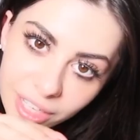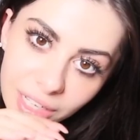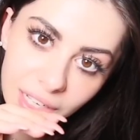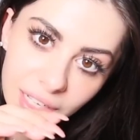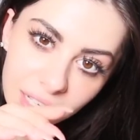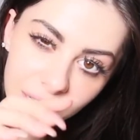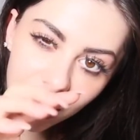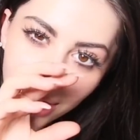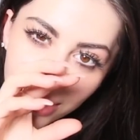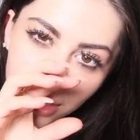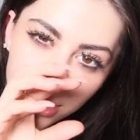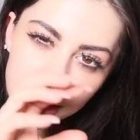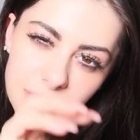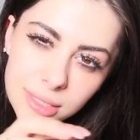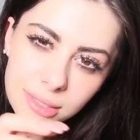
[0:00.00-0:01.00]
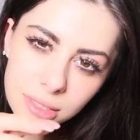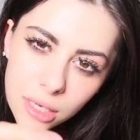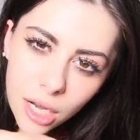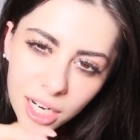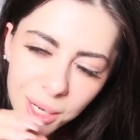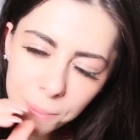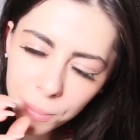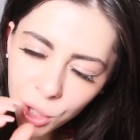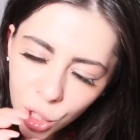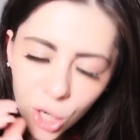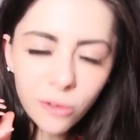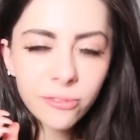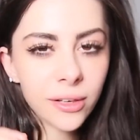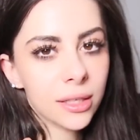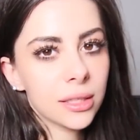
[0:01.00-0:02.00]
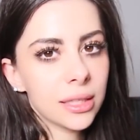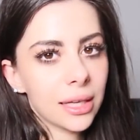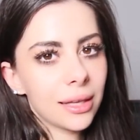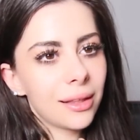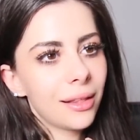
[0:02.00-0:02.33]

fit in and got stuck perfectly.